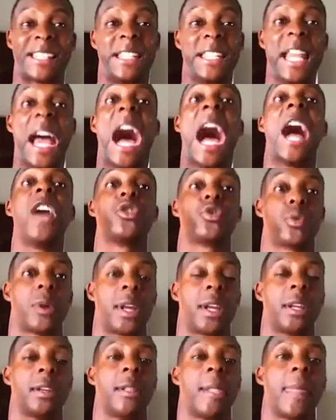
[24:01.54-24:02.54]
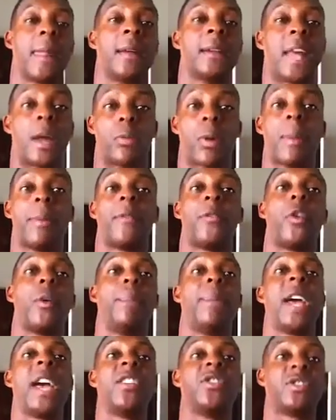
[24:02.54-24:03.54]
dehydrated. Like right before
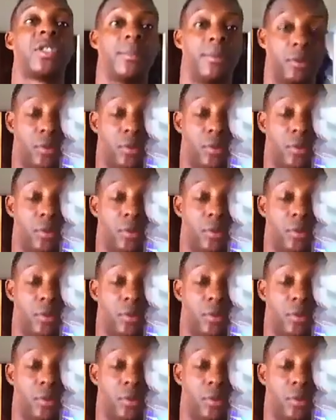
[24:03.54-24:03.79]
bed, you should be